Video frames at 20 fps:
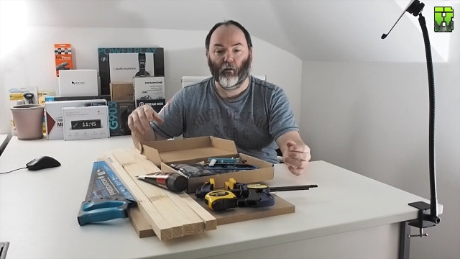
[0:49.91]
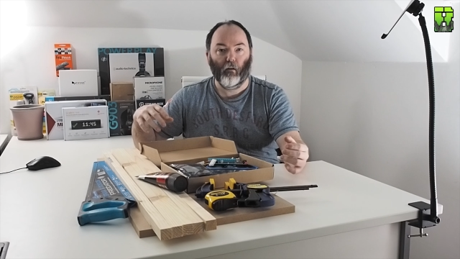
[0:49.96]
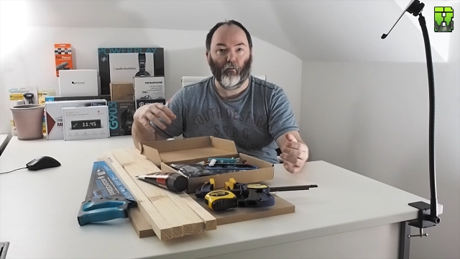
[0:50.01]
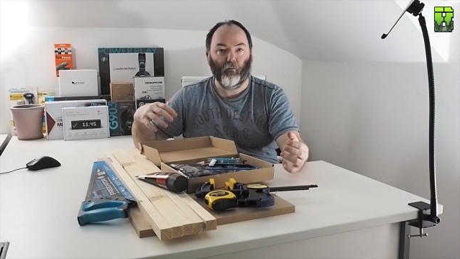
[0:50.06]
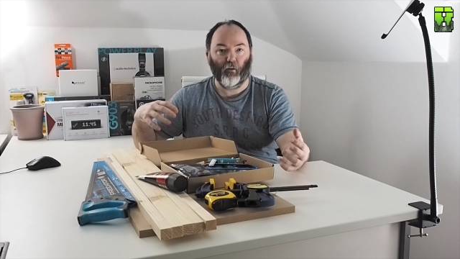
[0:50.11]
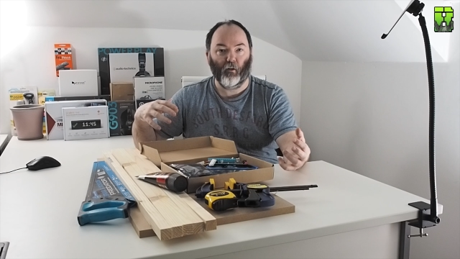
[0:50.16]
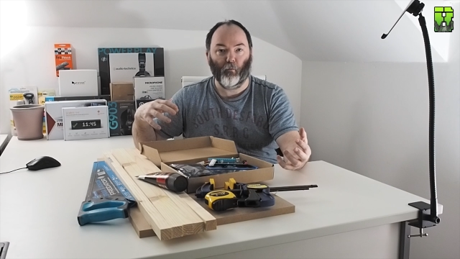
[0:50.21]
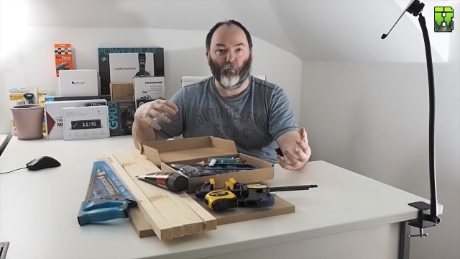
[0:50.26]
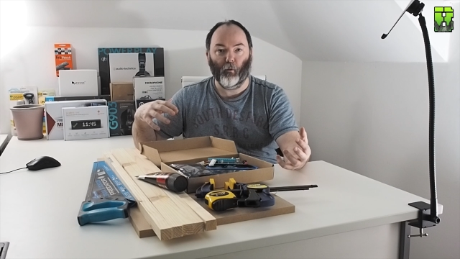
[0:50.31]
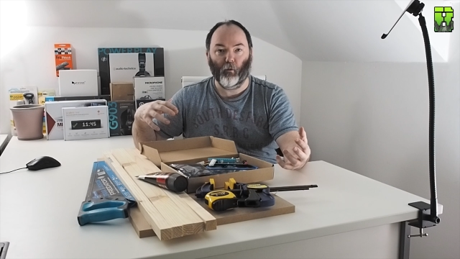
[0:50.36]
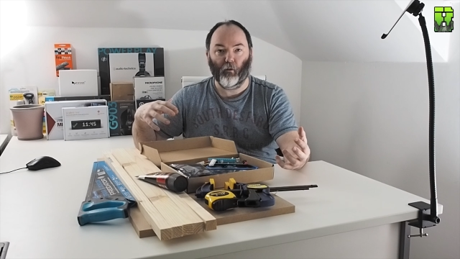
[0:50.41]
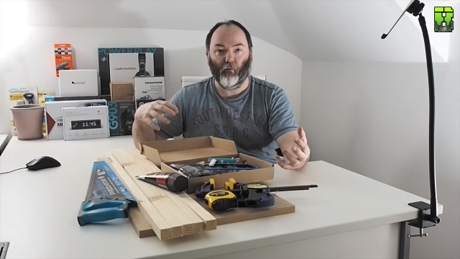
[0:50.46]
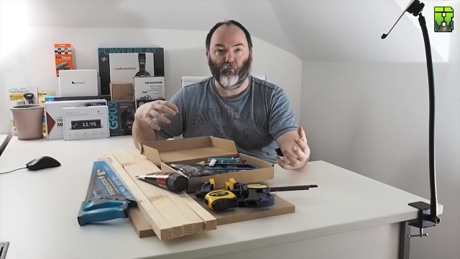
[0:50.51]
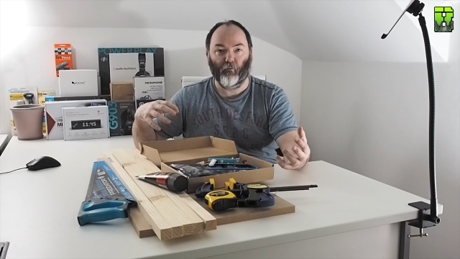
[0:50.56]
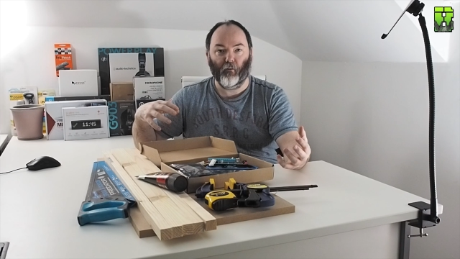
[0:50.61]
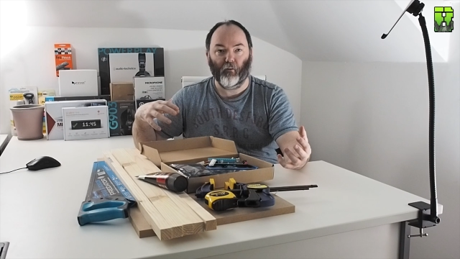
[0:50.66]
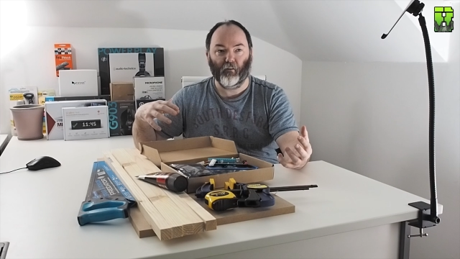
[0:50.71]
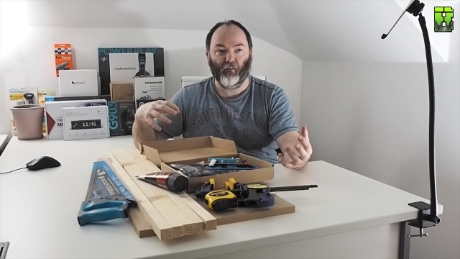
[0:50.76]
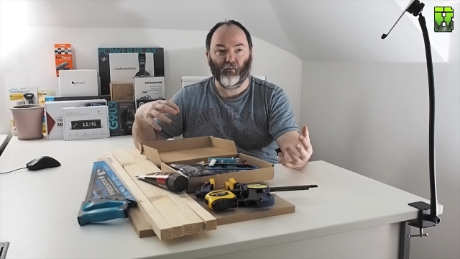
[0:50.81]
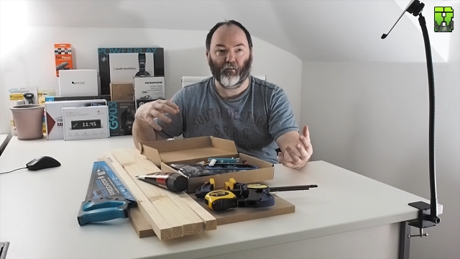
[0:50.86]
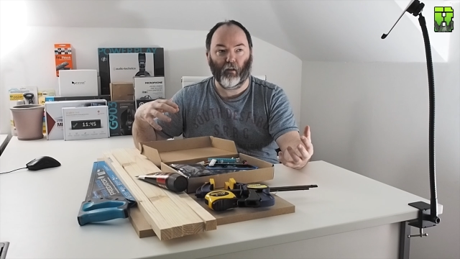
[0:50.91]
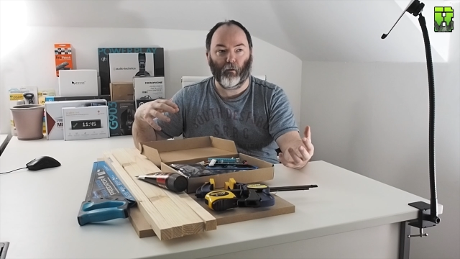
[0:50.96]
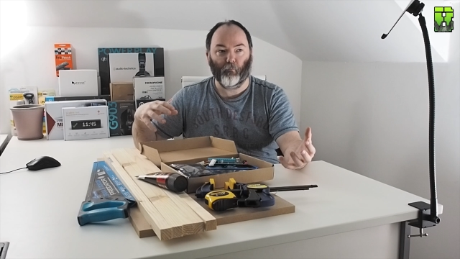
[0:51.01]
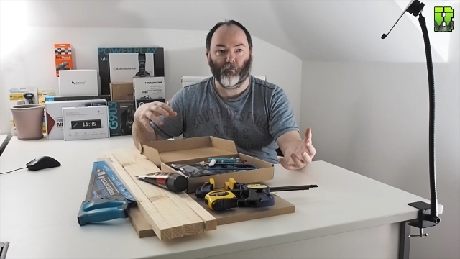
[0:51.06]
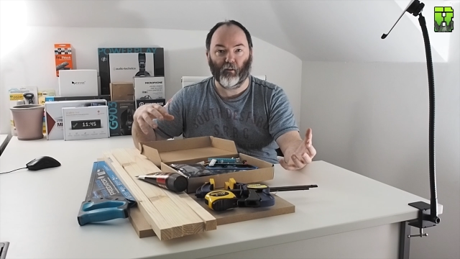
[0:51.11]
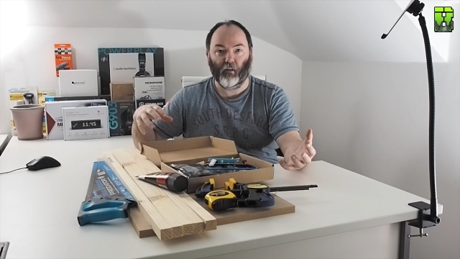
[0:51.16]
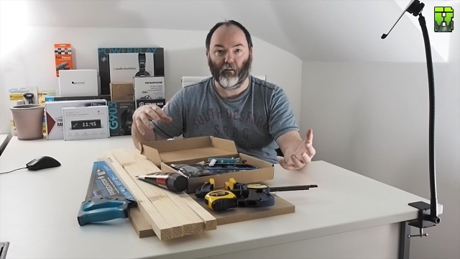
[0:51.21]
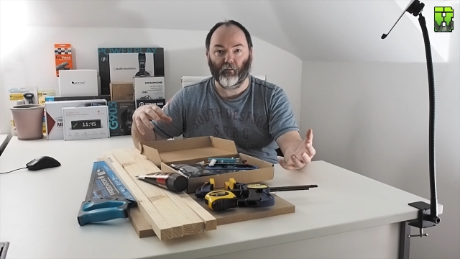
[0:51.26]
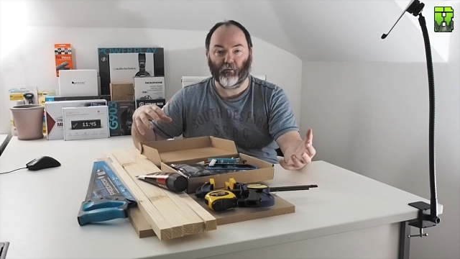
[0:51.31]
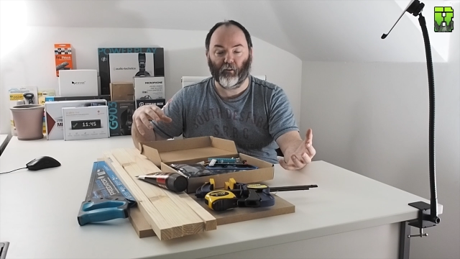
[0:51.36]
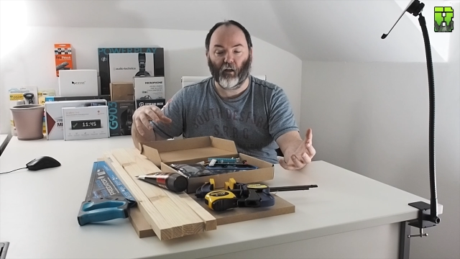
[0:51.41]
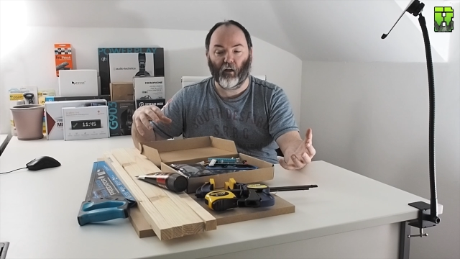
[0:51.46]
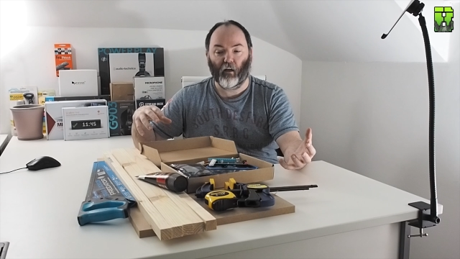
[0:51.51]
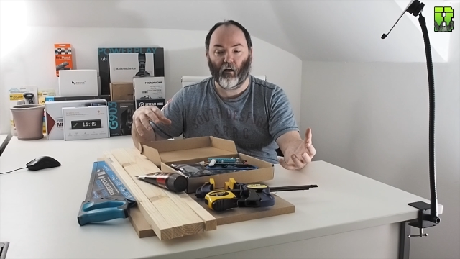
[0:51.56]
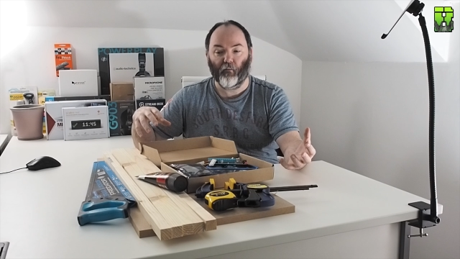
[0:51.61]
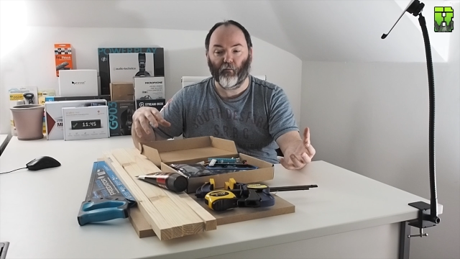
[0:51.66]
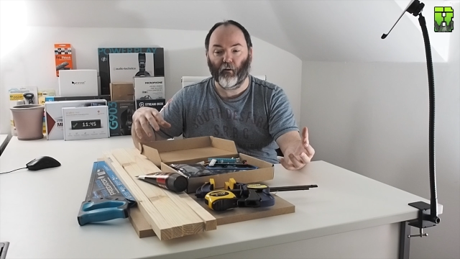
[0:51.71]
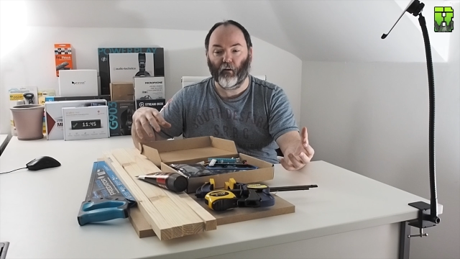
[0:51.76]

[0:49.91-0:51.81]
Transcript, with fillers: If you're going to build it for the same size card,